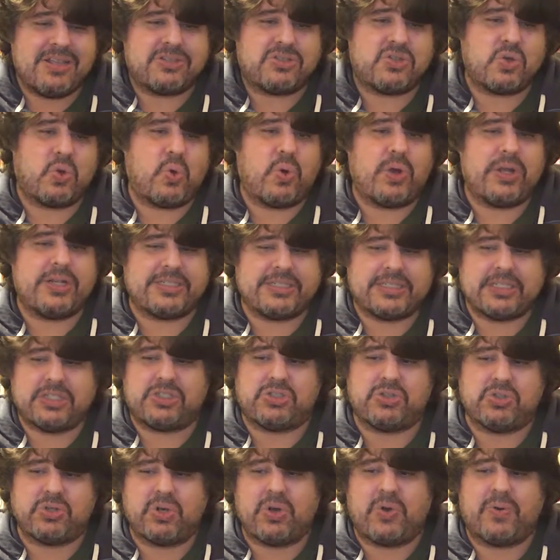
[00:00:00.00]
toys
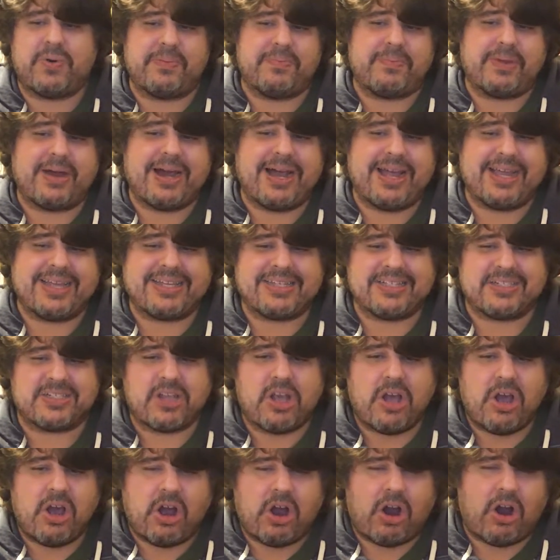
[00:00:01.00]
that you go and buy, because
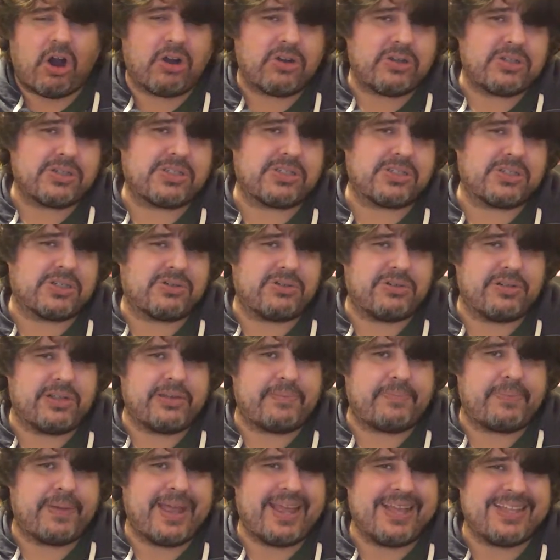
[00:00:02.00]
artist
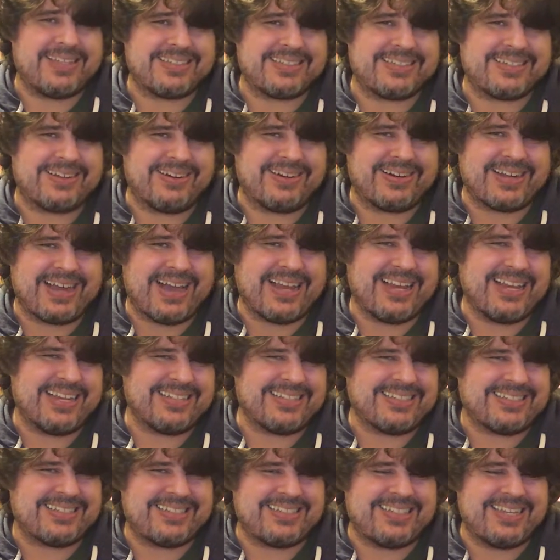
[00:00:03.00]
acrylic paints are kind
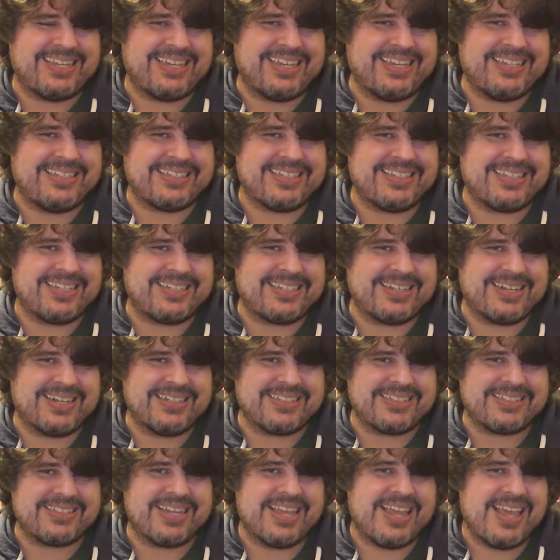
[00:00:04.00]
of sticky to the
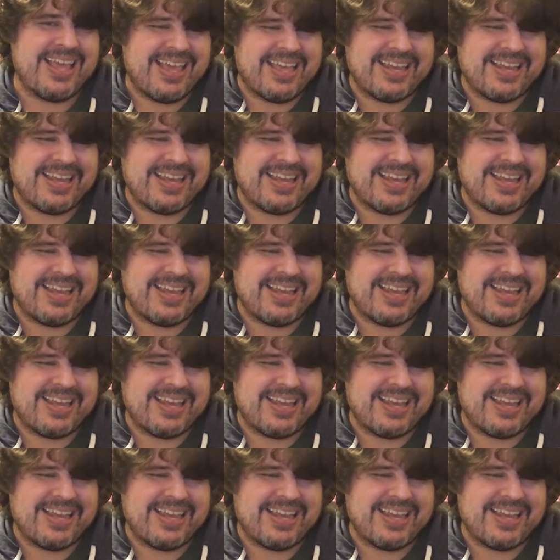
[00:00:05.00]
touch,